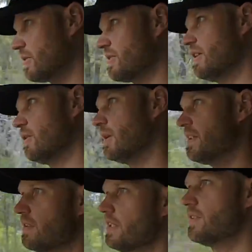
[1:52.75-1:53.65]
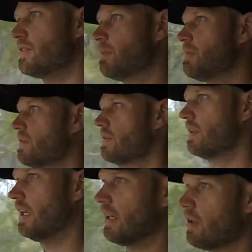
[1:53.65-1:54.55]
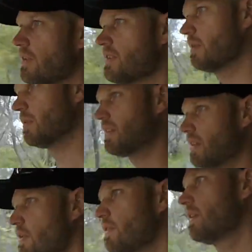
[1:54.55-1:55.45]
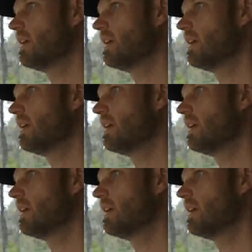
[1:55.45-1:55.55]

because they're always on these trips, and obviously myself.